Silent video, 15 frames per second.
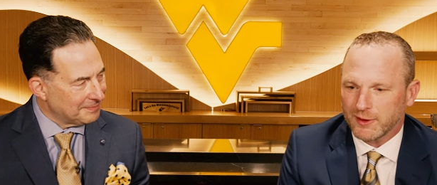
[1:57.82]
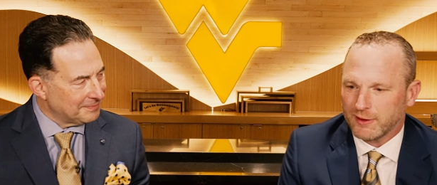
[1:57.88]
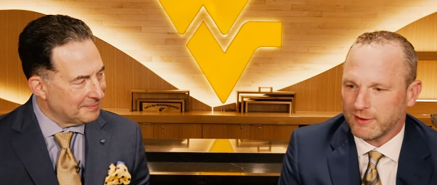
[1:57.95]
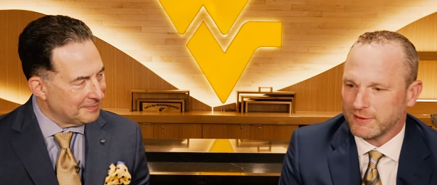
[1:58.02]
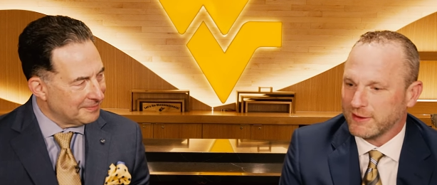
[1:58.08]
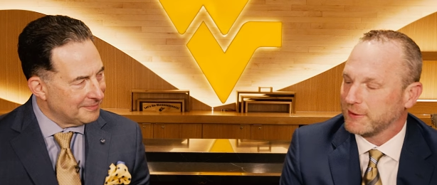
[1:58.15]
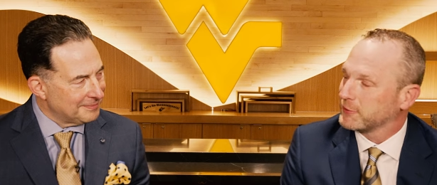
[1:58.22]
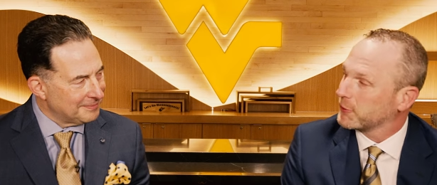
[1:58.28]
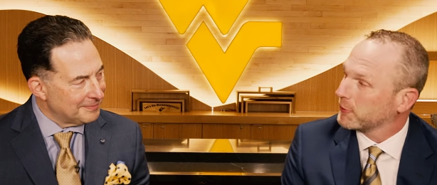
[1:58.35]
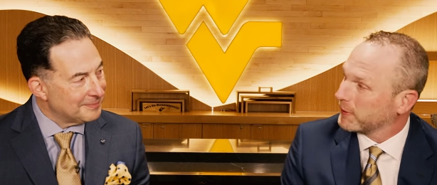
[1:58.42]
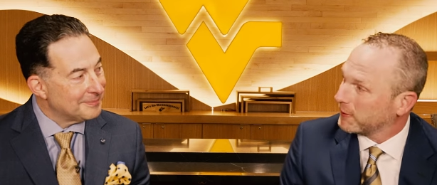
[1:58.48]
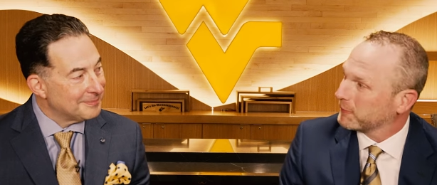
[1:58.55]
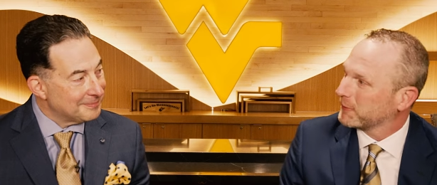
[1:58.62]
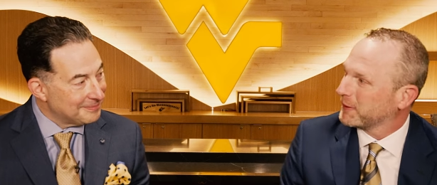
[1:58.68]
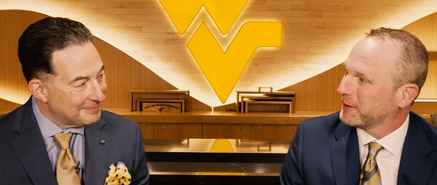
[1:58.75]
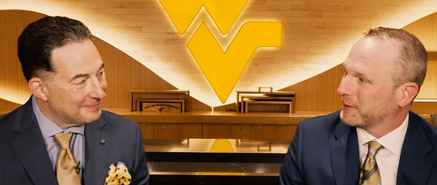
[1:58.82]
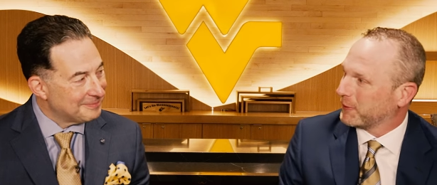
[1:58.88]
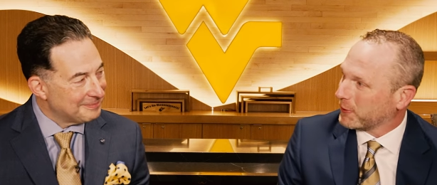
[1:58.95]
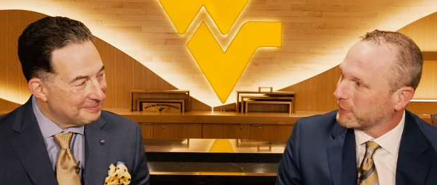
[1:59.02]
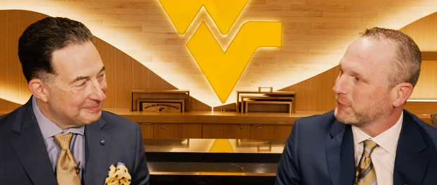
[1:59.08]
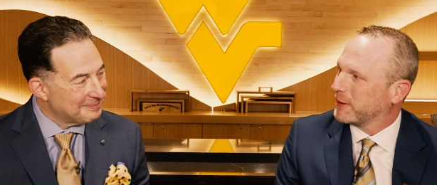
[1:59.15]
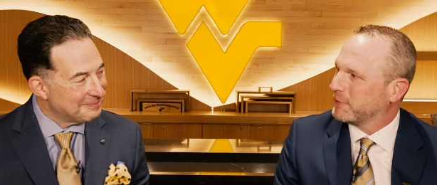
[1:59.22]
Speaker 1: uh, didn't turn out in
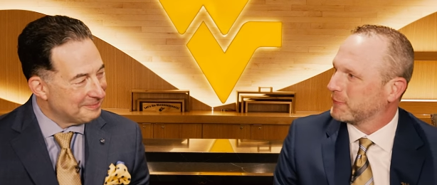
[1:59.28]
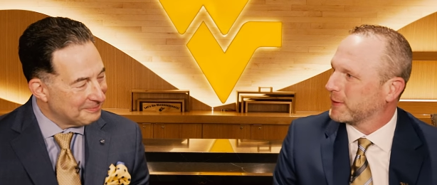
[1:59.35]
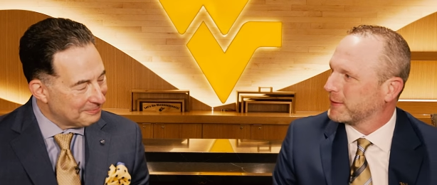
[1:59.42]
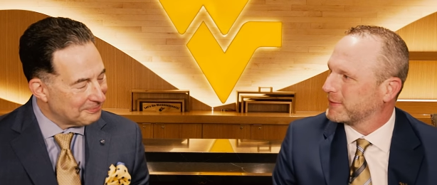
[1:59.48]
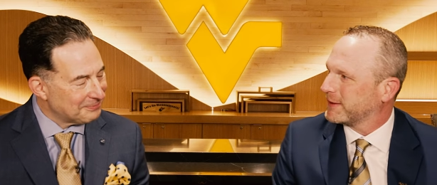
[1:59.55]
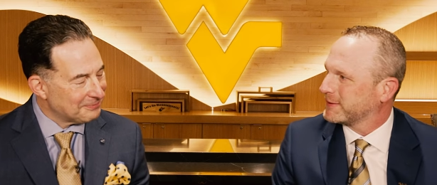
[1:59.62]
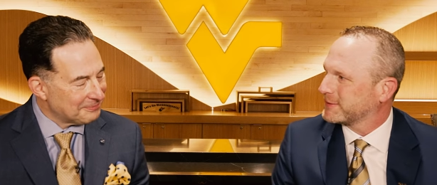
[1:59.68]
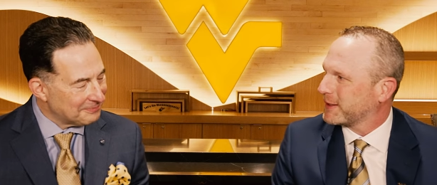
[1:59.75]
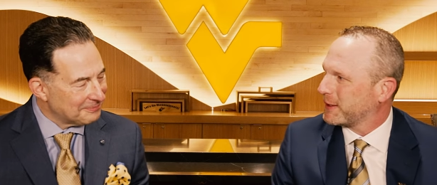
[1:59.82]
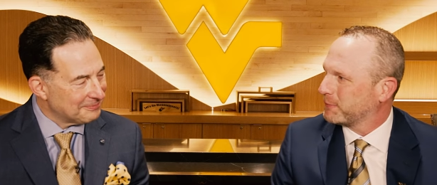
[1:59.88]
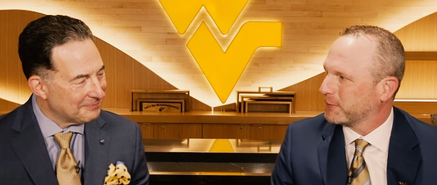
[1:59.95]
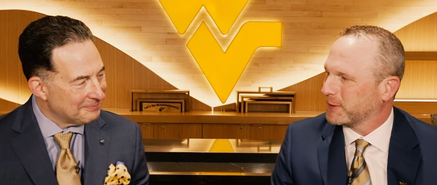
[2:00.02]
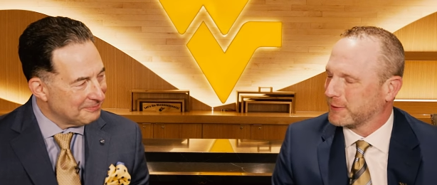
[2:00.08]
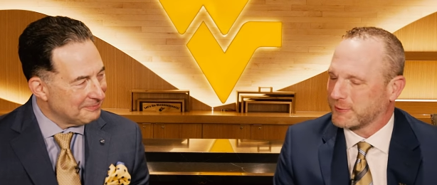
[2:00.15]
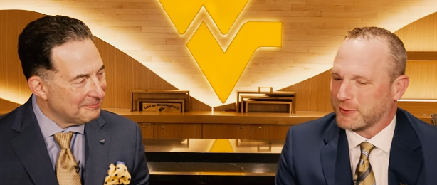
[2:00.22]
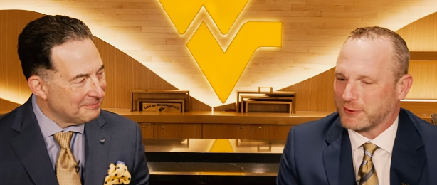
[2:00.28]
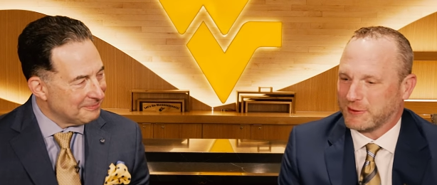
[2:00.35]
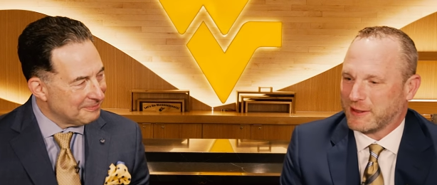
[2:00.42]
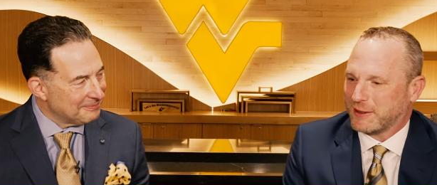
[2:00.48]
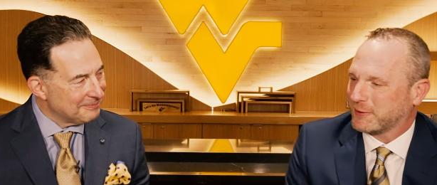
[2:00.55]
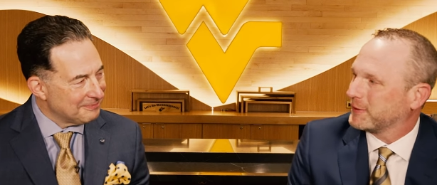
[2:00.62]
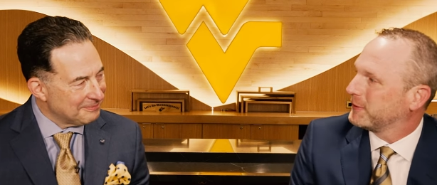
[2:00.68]
our favor at that time, but it
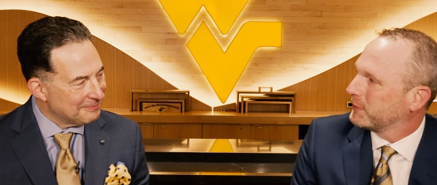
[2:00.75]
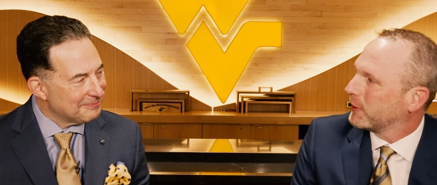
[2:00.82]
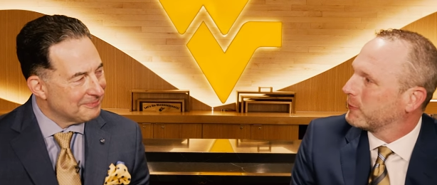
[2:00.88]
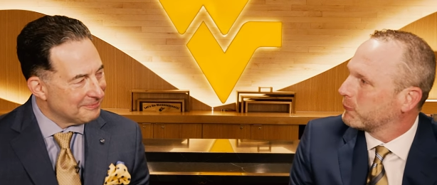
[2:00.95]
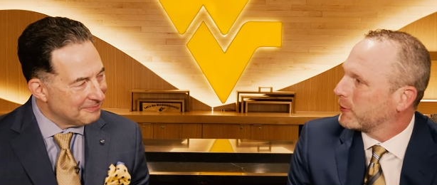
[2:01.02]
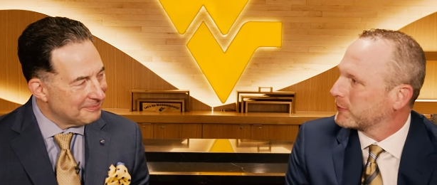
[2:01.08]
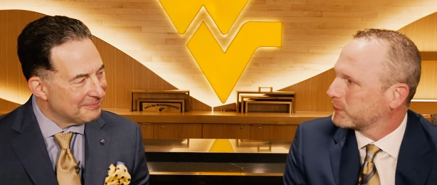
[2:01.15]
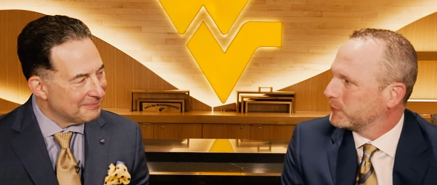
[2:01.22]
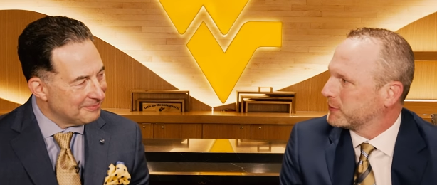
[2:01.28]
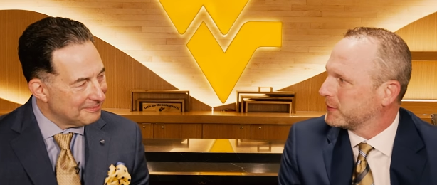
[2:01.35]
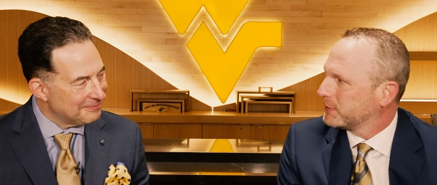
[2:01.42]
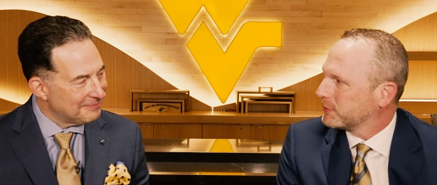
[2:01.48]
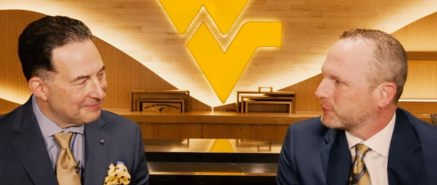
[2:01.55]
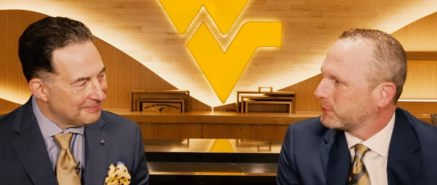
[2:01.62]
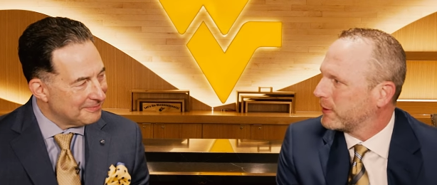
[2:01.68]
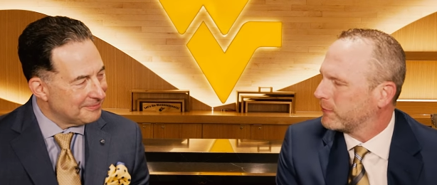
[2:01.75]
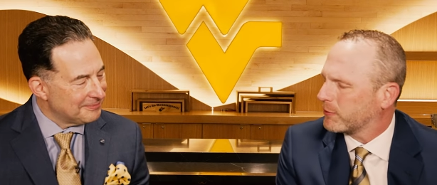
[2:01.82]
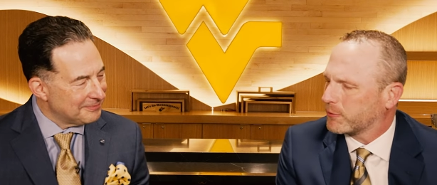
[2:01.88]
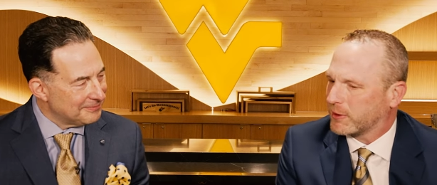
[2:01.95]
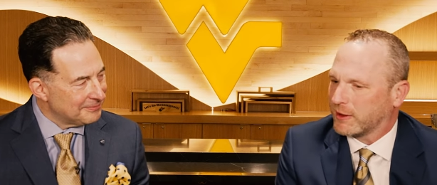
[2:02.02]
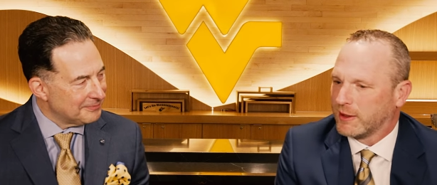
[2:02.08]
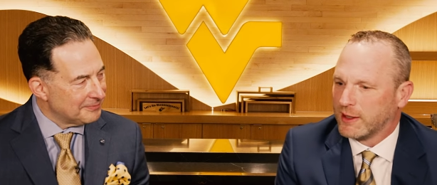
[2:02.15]
turned out in, in West Virginia's
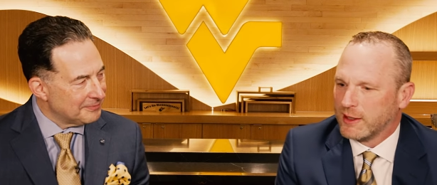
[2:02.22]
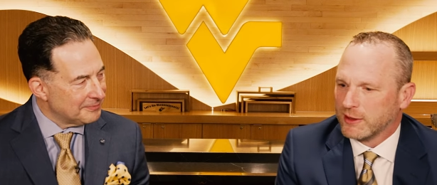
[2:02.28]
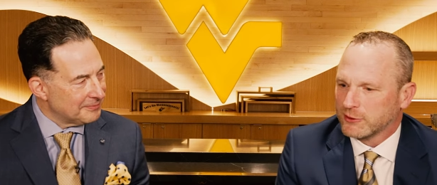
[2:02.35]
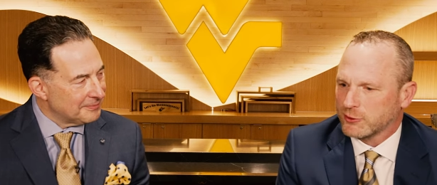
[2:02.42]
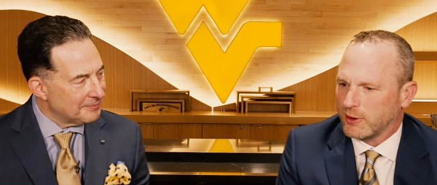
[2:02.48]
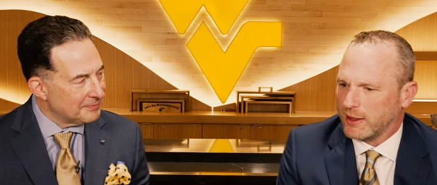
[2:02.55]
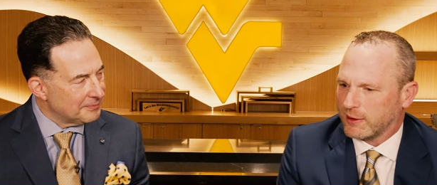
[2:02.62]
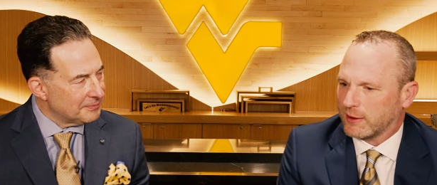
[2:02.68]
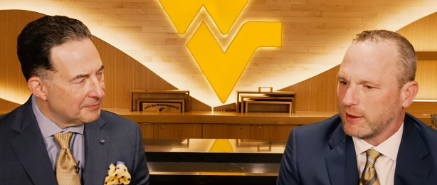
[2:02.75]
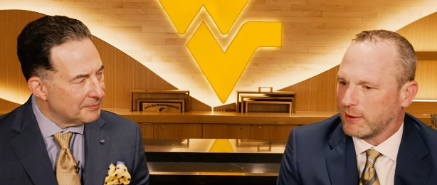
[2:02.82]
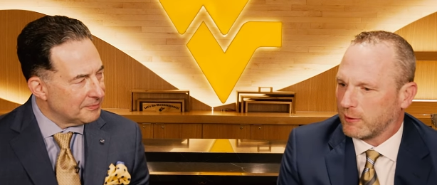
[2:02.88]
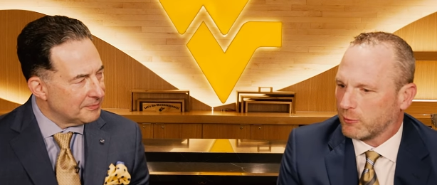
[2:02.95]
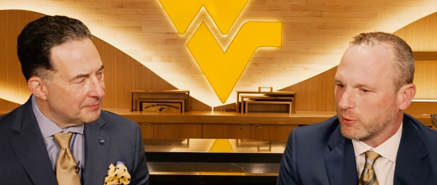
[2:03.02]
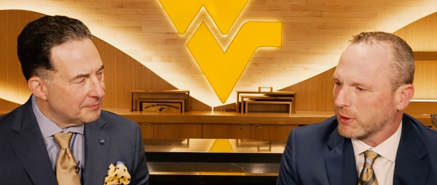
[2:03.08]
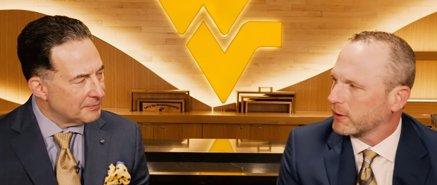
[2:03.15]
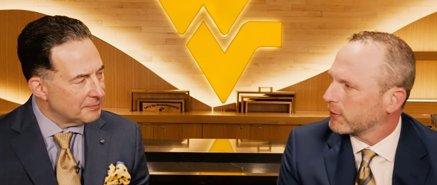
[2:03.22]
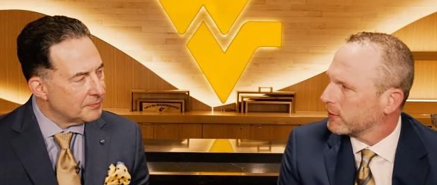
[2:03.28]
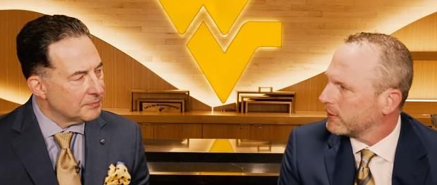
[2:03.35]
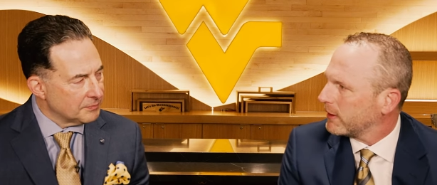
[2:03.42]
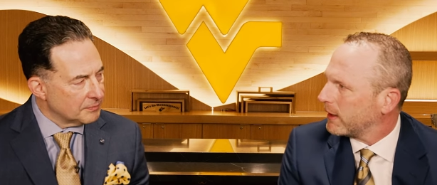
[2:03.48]
favor. But so I had a really good